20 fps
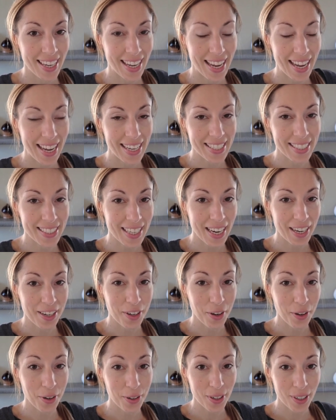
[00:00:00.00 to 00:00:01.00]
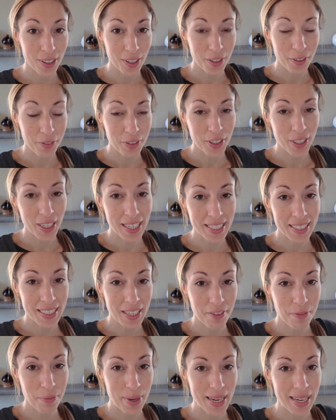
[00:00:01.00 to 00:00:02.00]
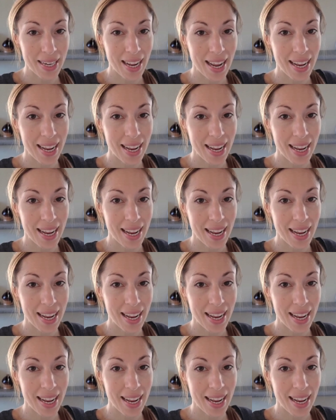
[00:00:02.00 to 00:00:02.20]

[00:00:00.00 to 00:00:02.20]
and I know a lot of you guys have been